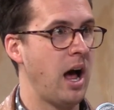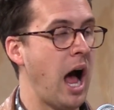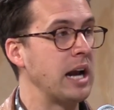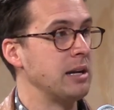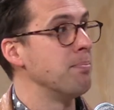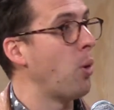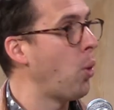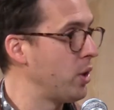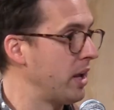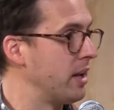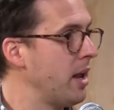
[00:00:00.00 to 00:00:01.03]

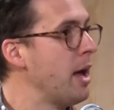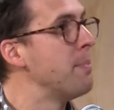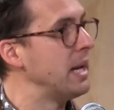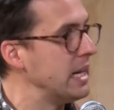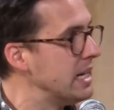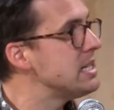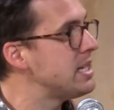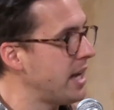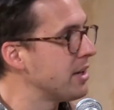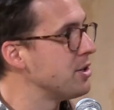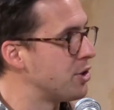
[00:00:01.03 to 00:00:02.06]
unimportant, but it is
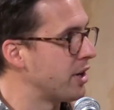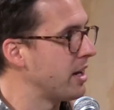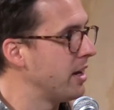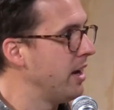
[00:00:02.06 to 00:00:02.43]
secondary.